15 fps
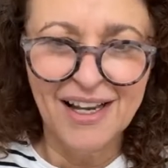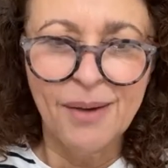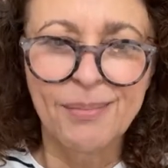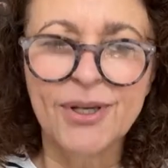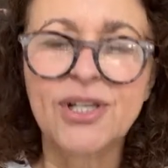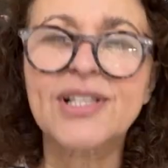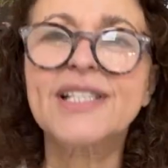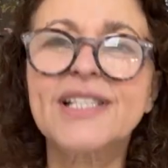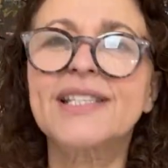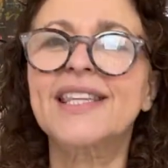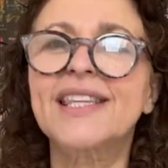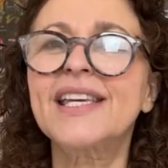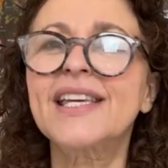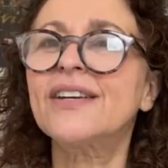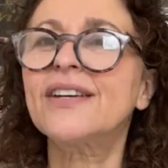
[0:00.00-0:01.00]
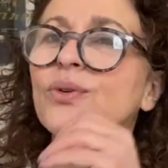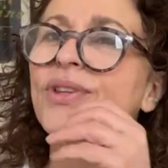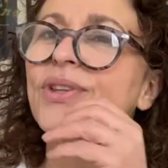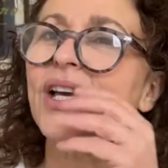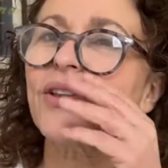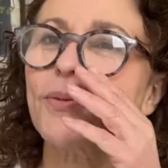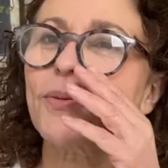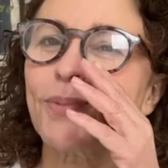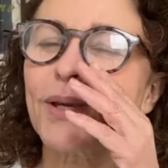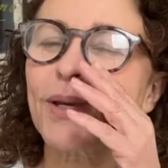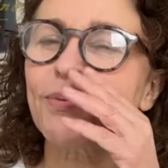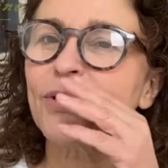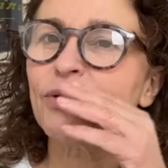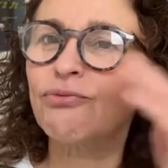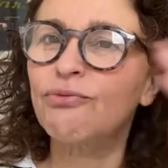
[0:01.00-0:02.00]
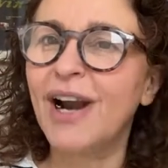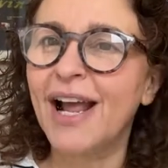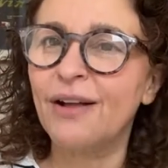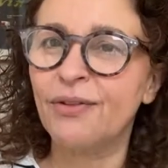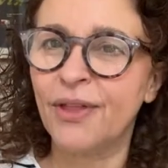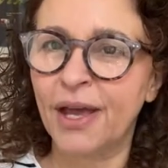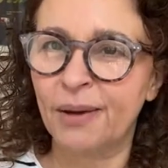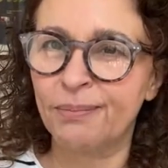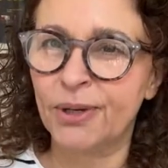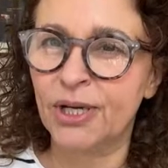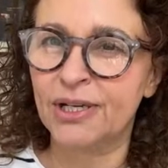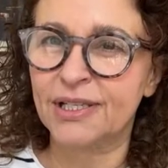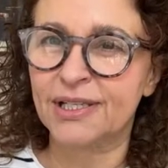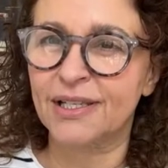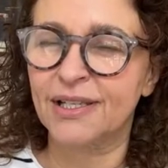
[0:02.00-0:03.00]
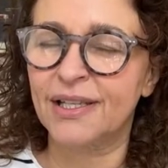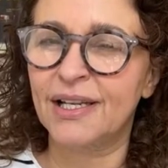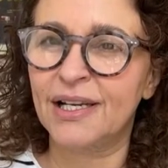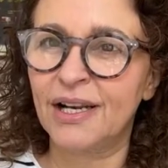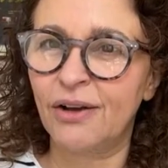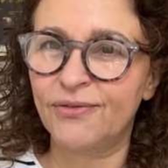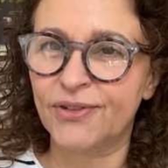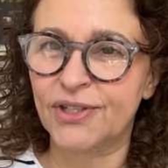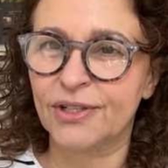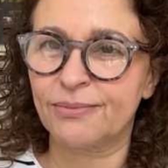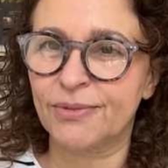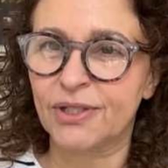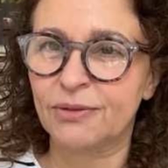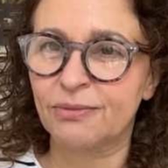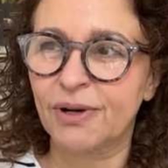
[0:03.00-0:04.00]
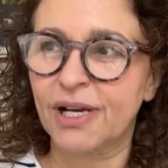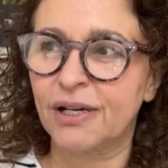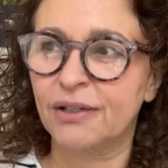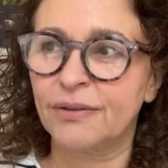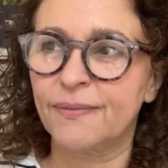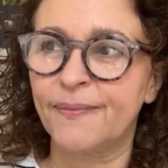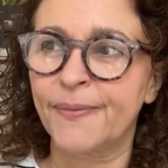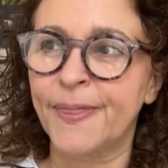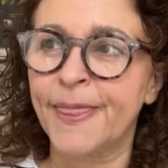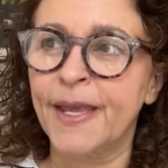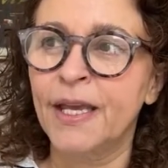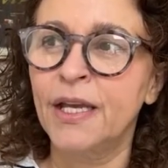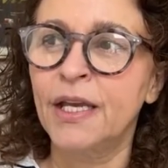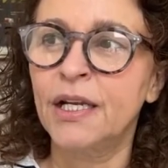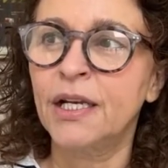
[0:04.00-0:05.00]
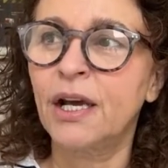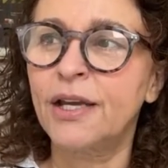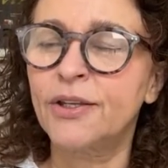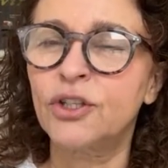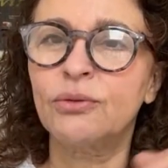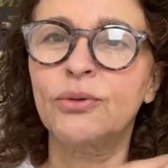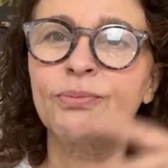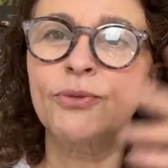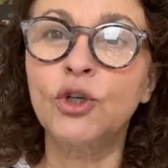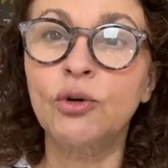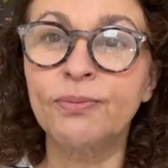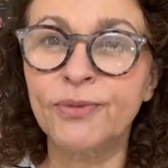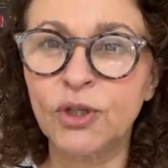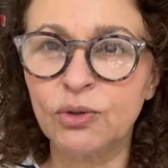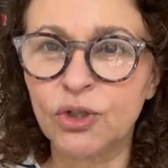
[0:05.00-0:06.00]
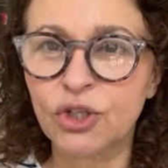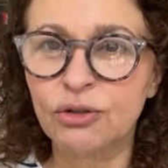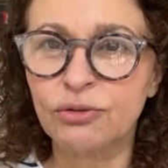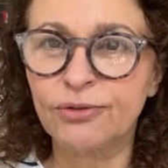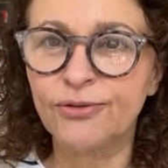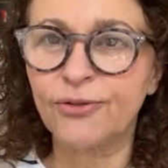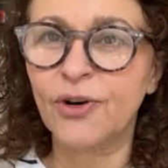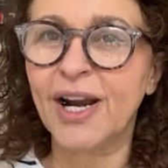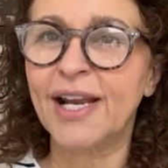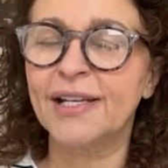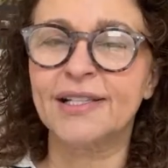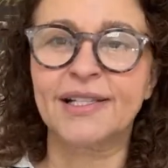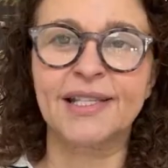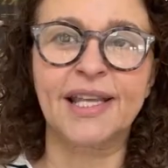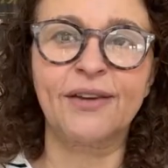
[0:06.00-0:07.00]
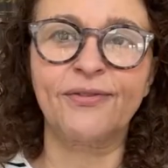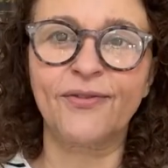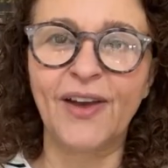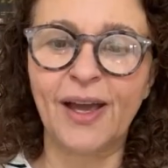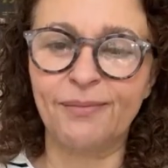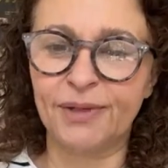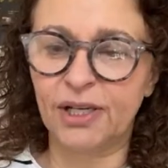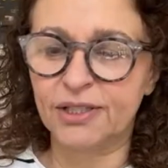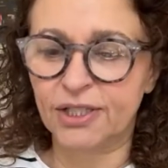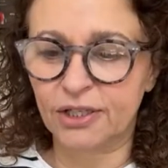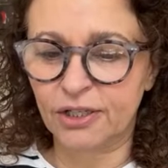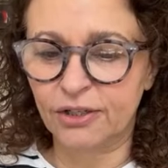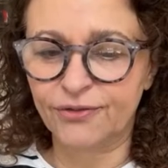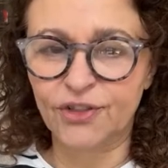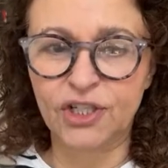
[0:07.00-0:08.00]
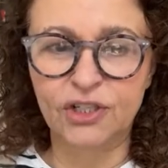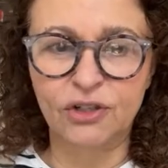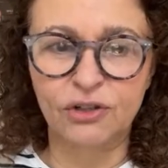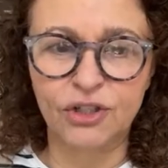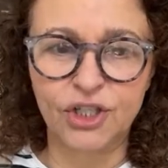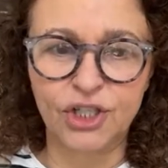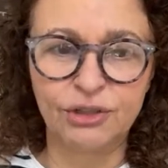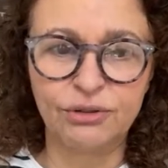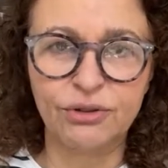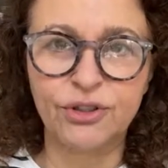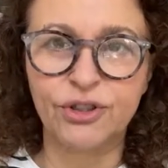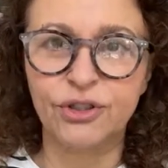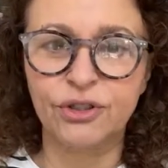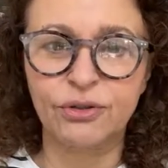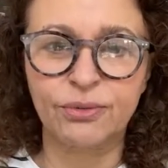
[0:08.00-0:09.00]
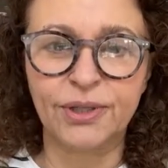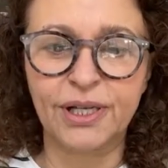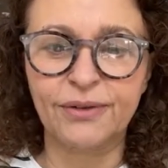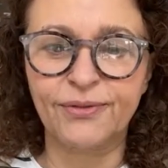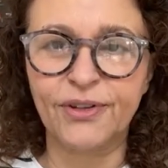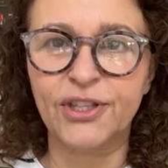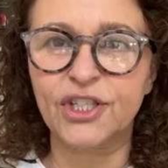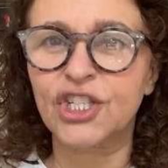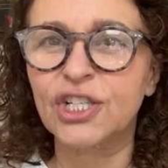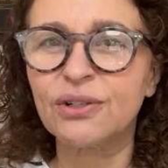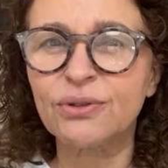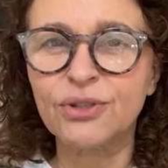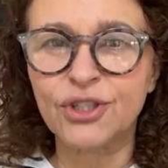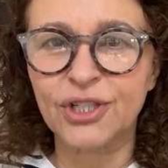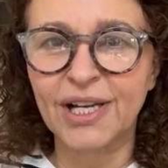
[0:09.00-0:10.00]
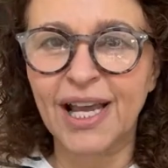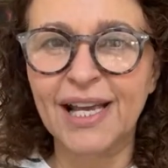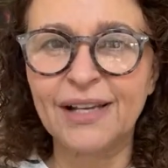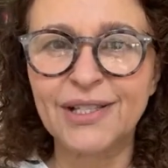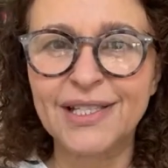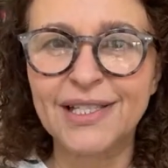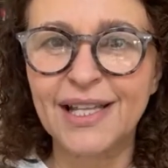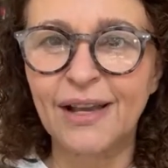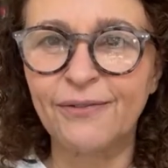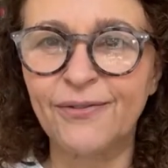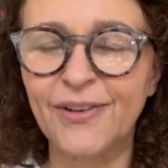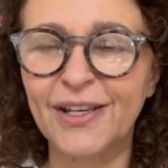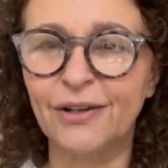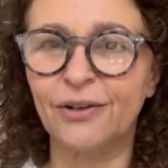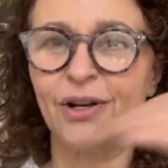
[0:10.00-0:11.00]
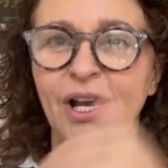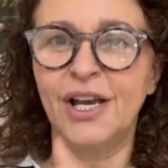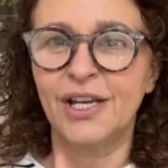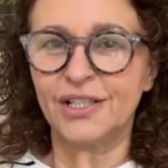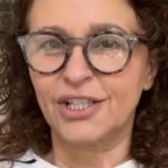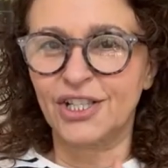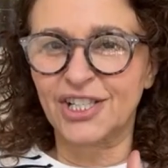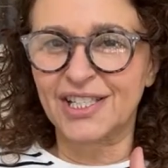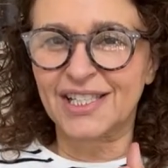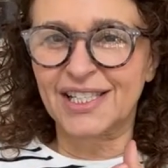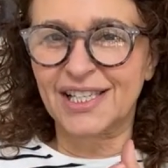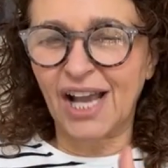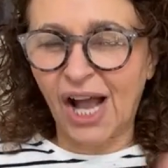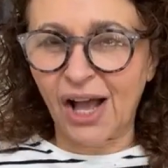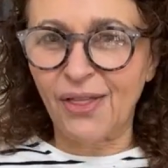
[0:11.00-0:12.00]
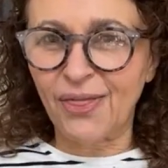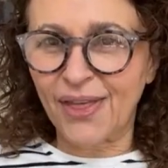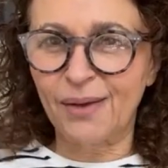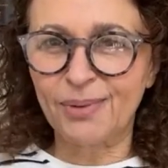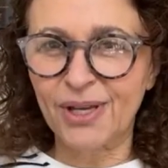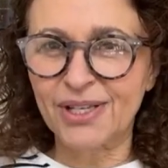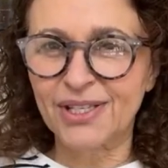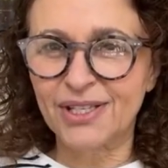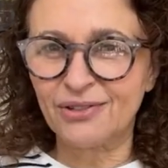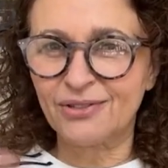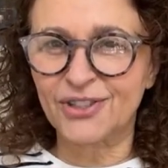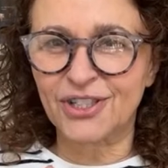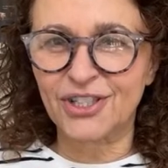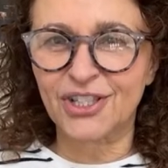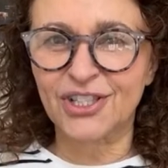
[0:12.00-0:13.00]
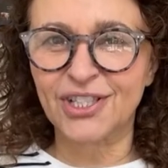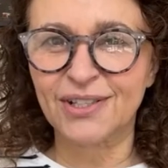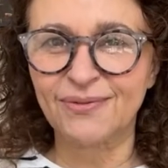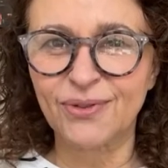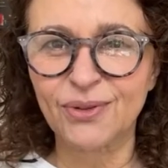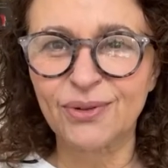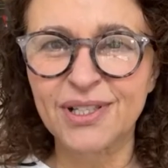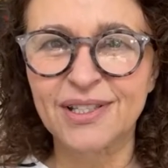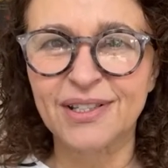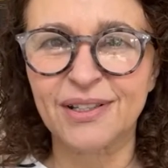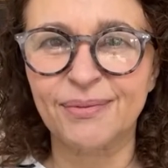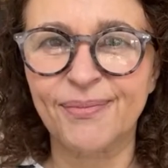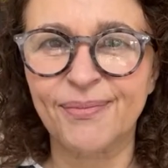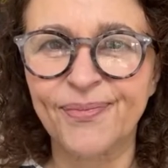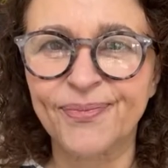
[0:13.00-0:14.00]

because think of all the other people around that person that loves them as well like your, your mutual friends, their family. I don't know if she's got children or whatever. The children, how does that feel to just cut that person off, to just divorce them?